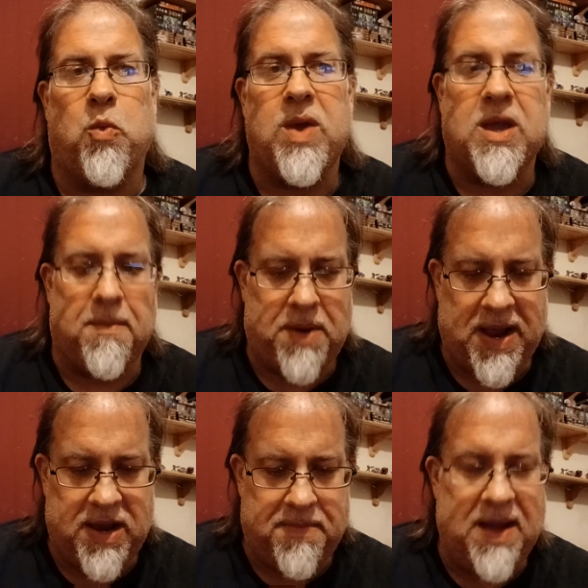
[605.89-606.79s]
we
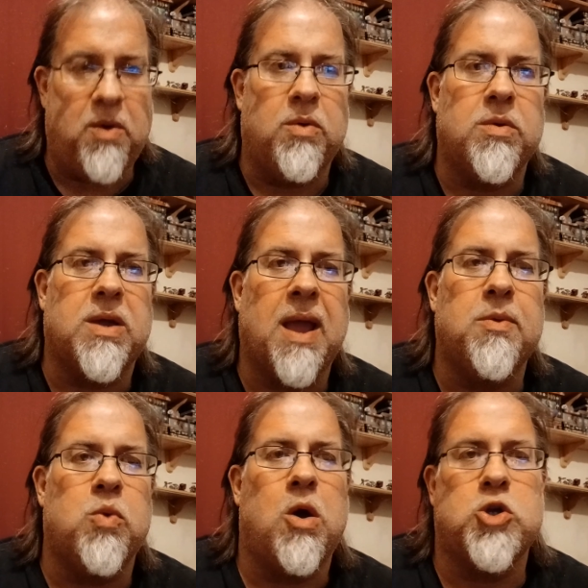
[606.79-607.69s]
complain about
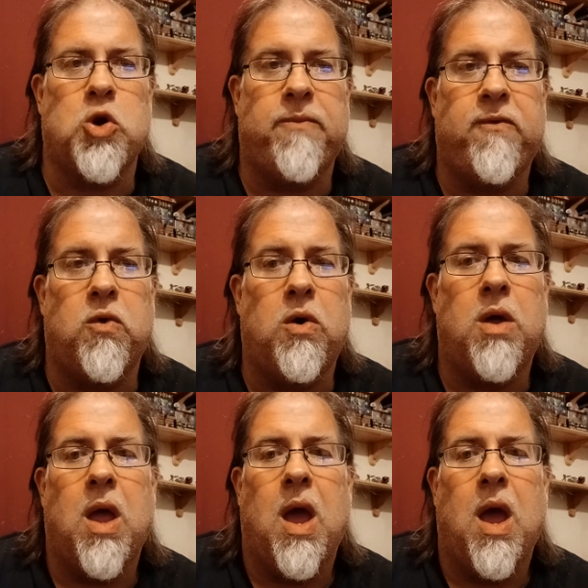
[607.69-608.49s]
Games Workshop for,